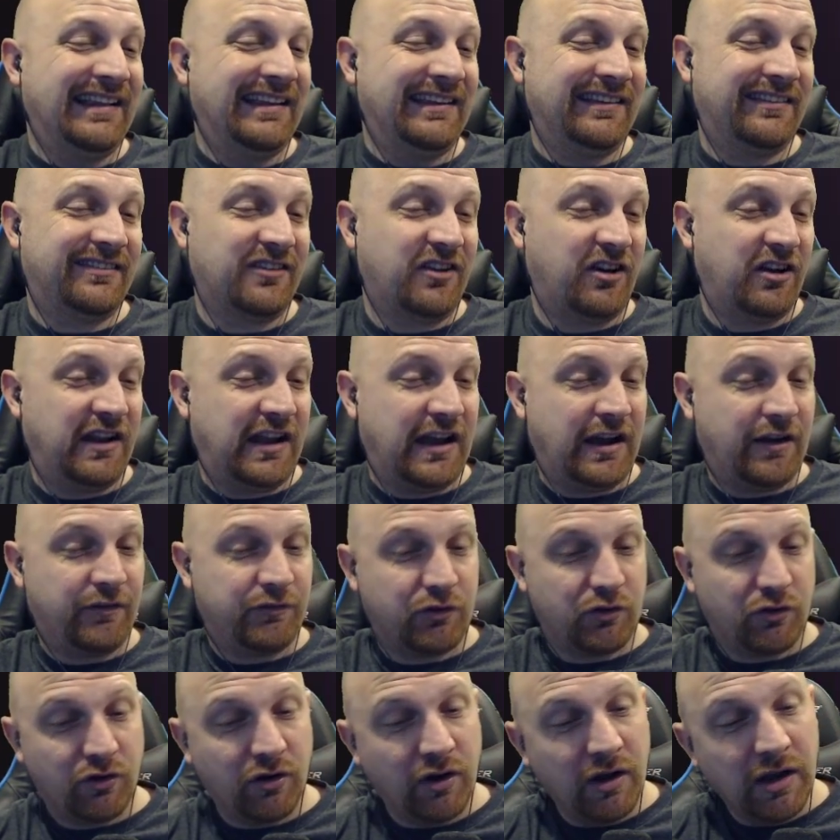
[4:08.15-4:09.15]
sought
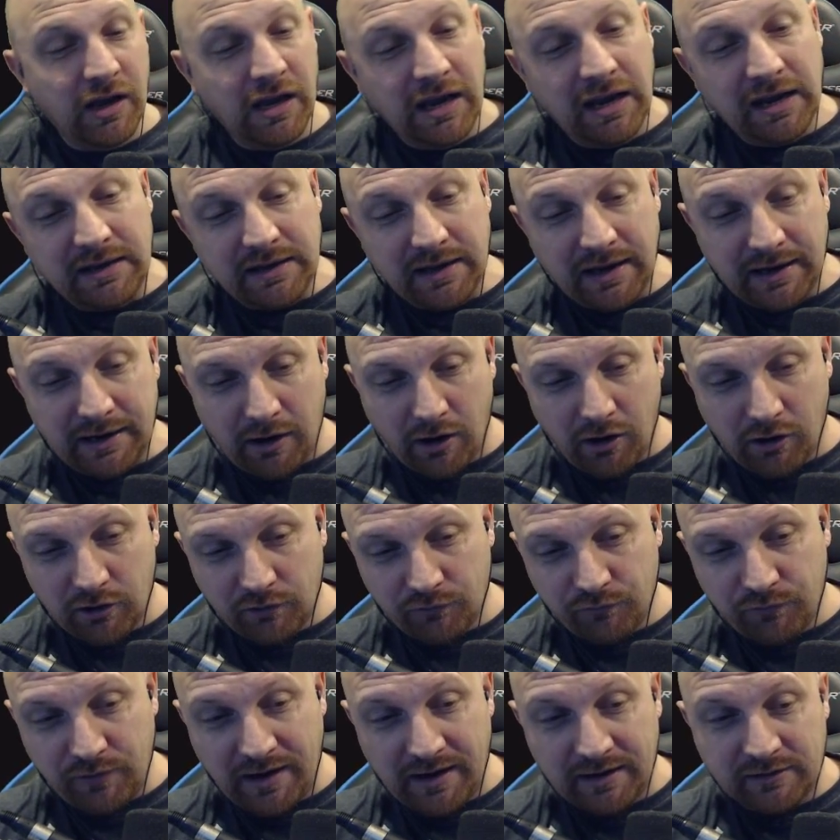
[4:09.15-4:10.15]
after knight
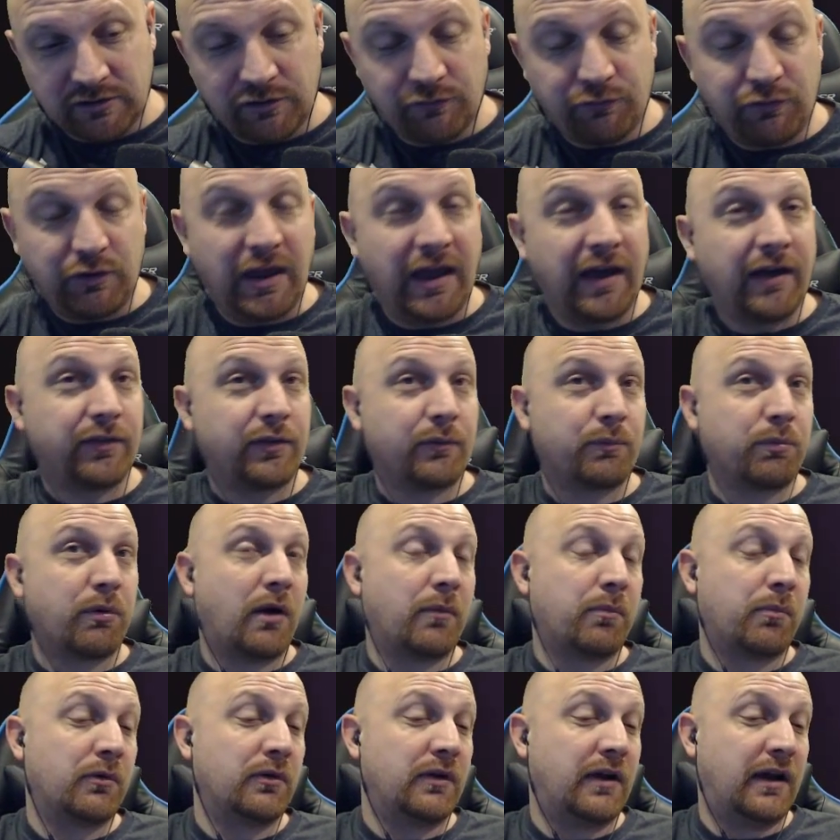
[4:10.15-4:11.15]
artifact if you have the
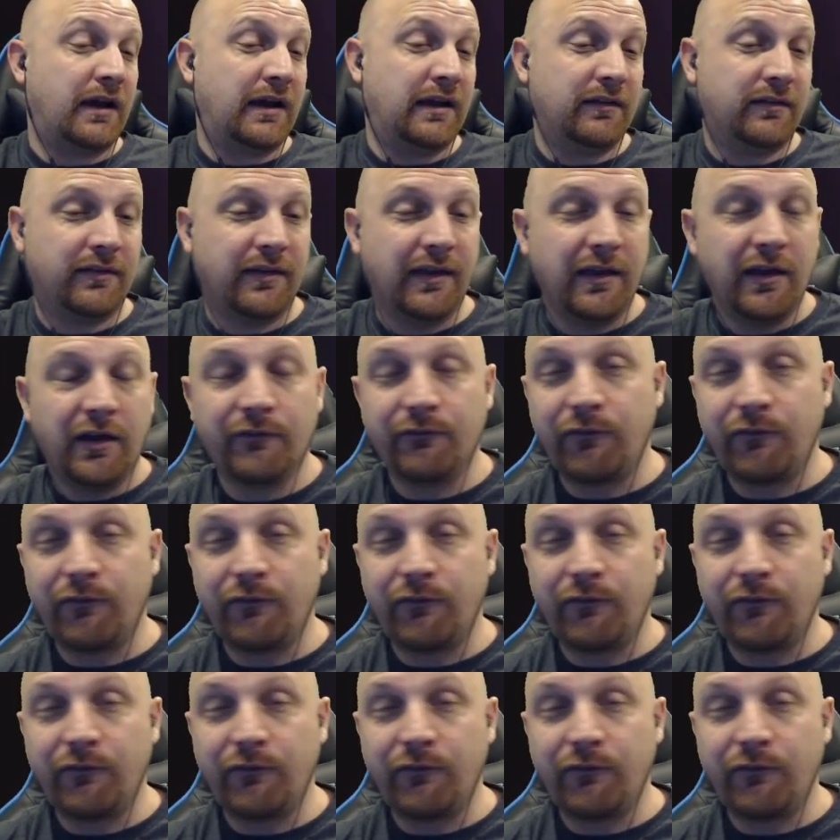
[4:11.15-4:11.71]
proper knights.